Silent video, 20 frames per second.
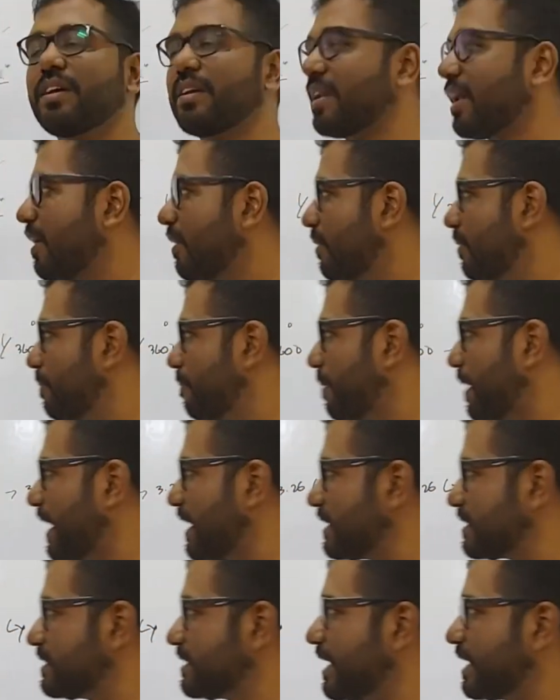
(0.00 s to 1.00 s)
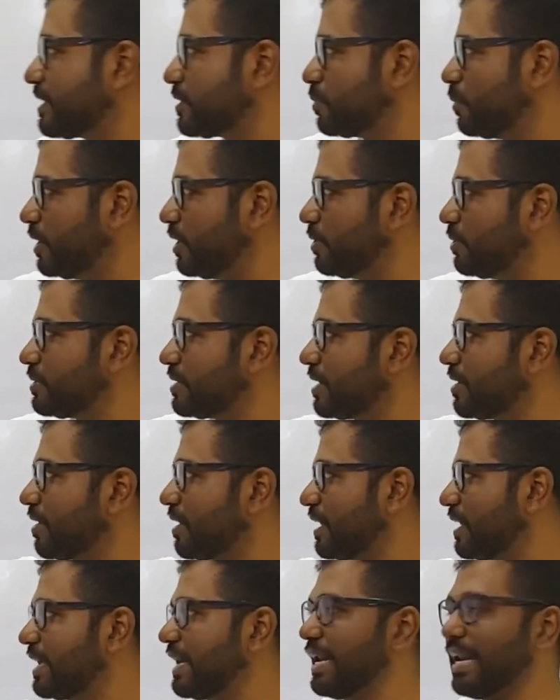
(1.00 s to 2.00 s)
Now parsecs, we use it
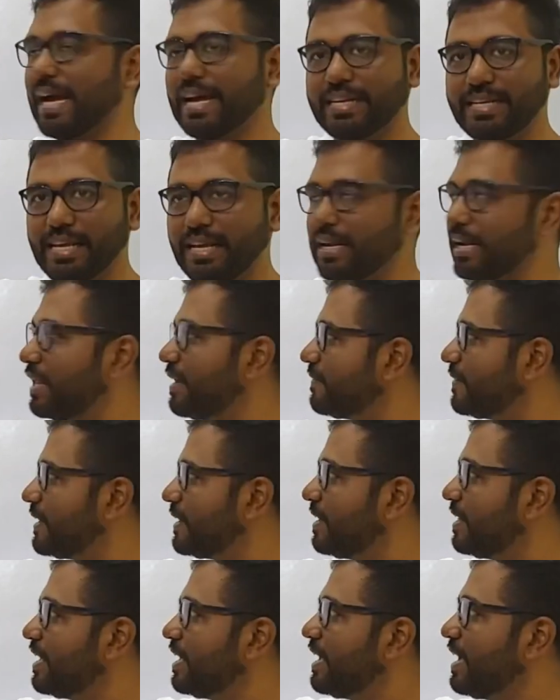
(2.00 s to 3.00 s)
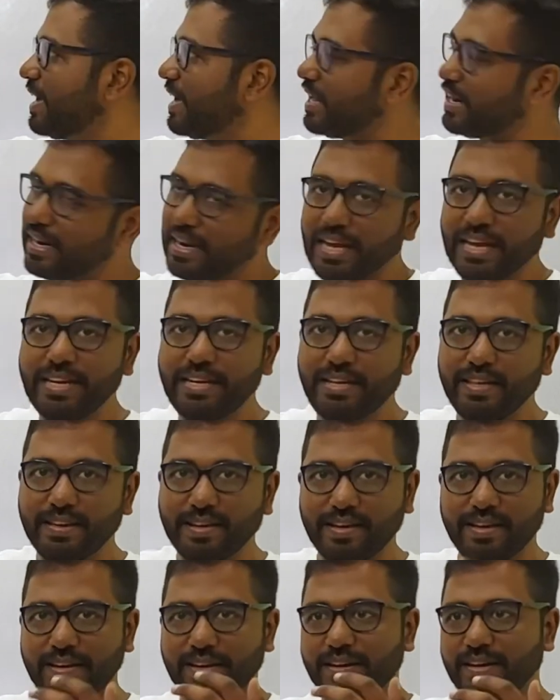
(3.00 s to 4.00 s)
on a galactic level, and light
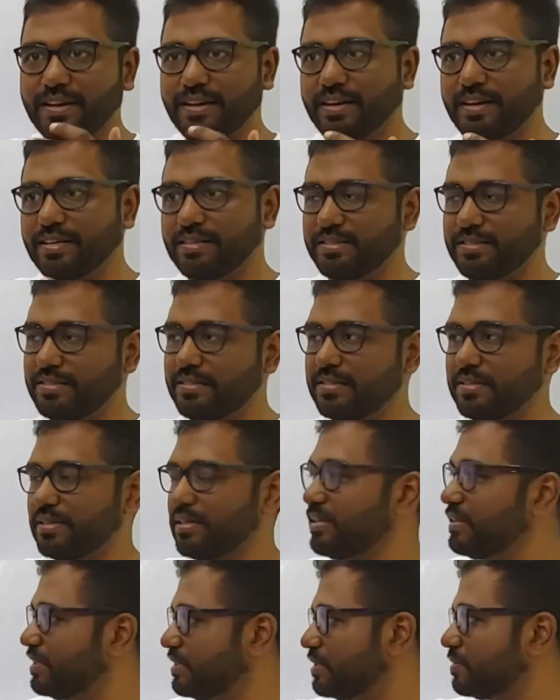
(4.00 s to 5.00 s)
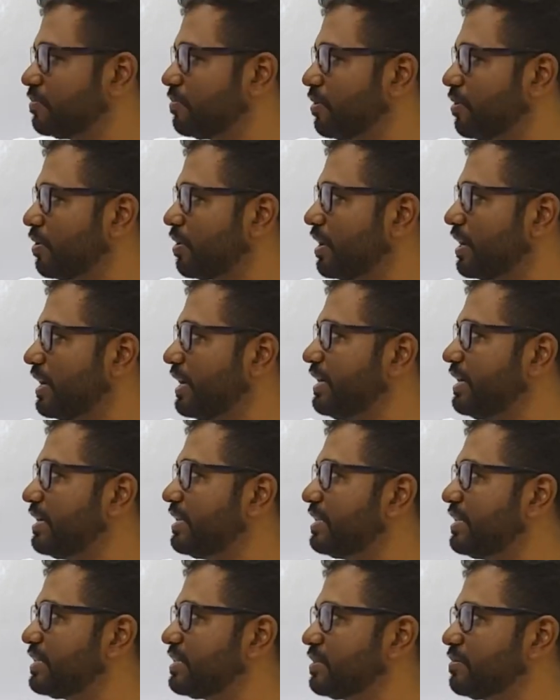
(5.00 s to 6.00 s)
year is more
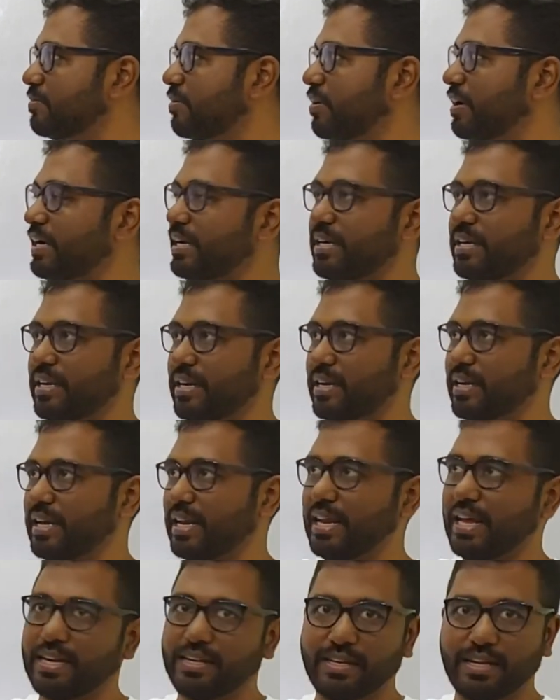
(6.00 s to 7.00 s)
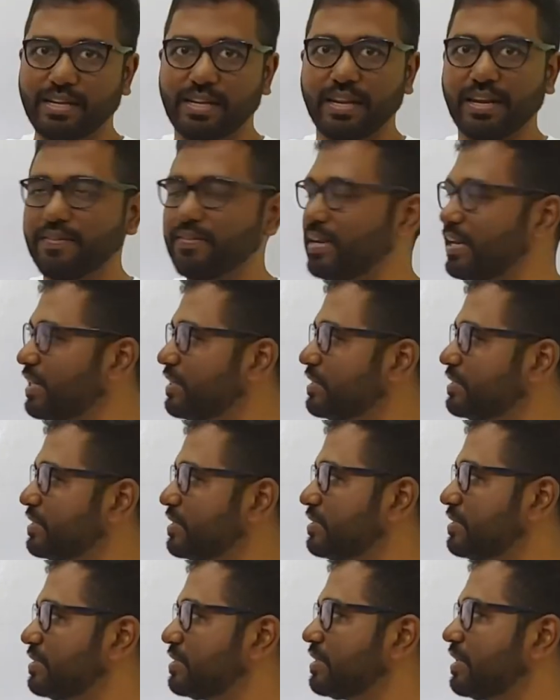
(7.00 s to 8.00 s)
intergalactic level, and this
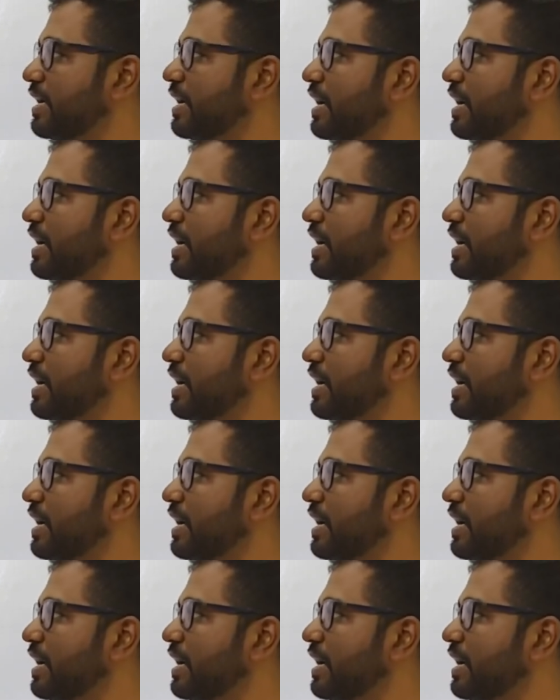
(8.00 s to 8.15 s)
is